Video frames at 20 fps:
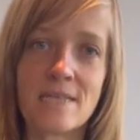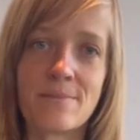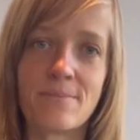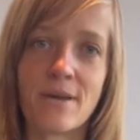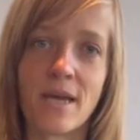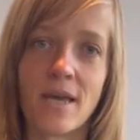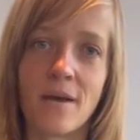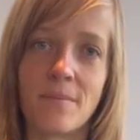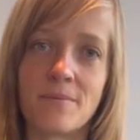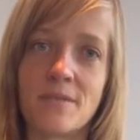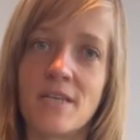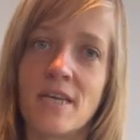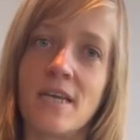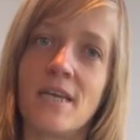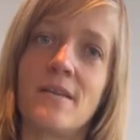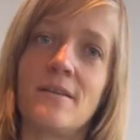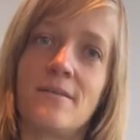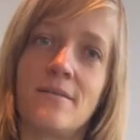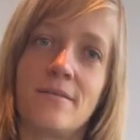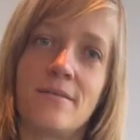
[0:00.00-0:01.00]
my
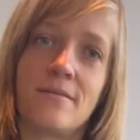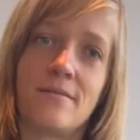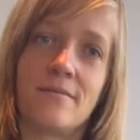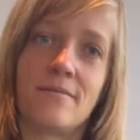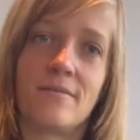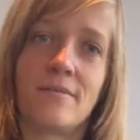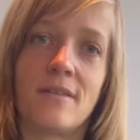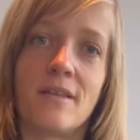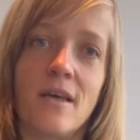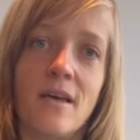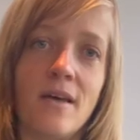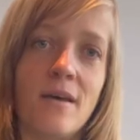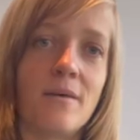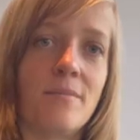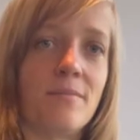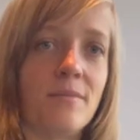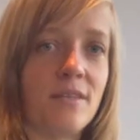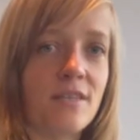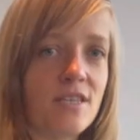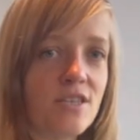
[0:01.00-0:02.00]
update.
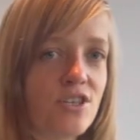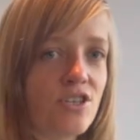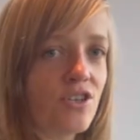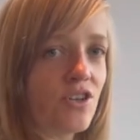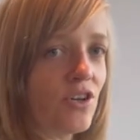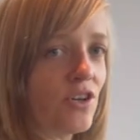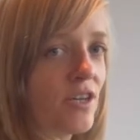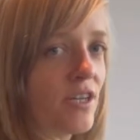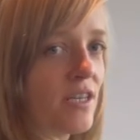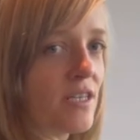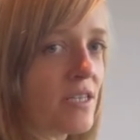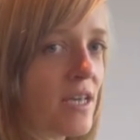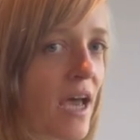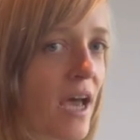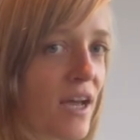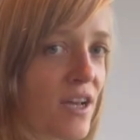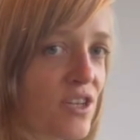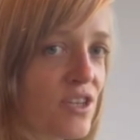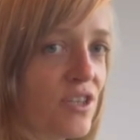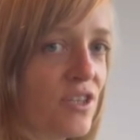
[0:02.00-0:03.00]
This shirt is
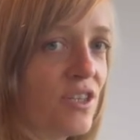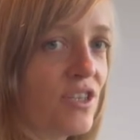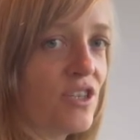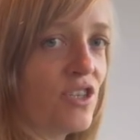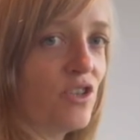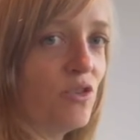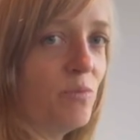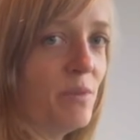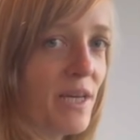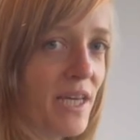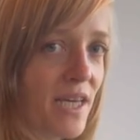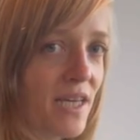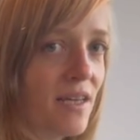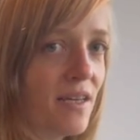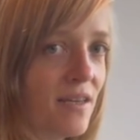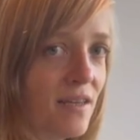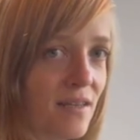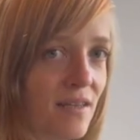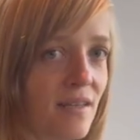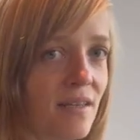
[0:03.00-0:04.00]
actually too
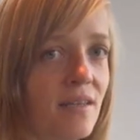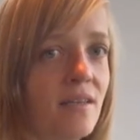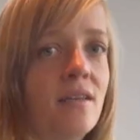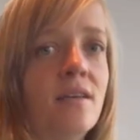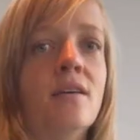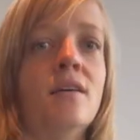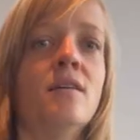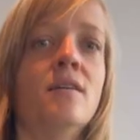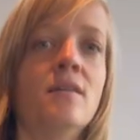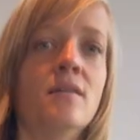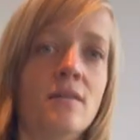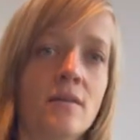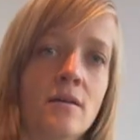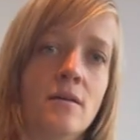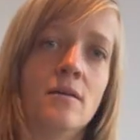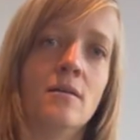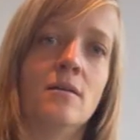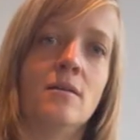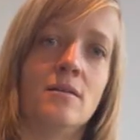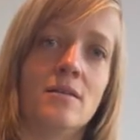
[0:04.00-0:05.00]
big
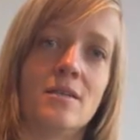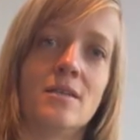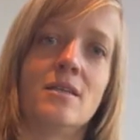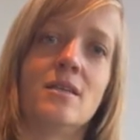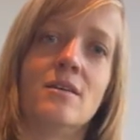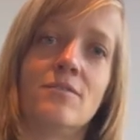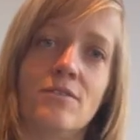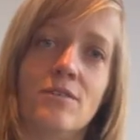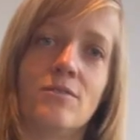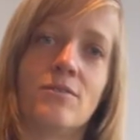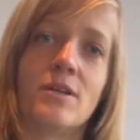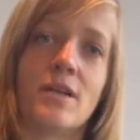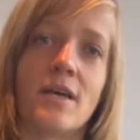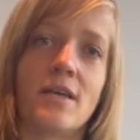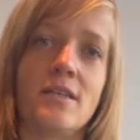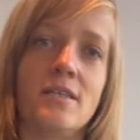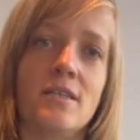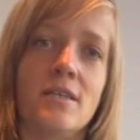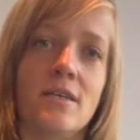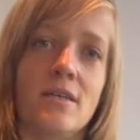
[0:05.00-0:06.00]
to give you an
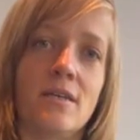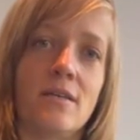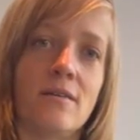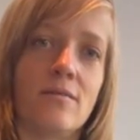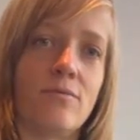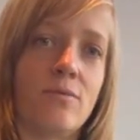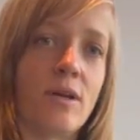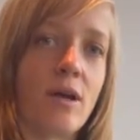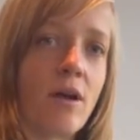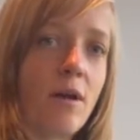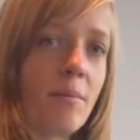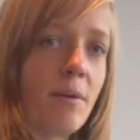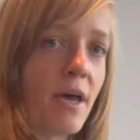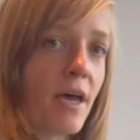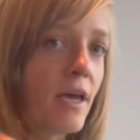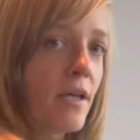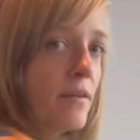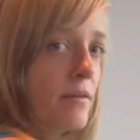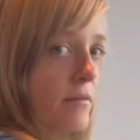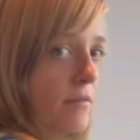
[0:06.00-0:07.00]
idea of where I'm at.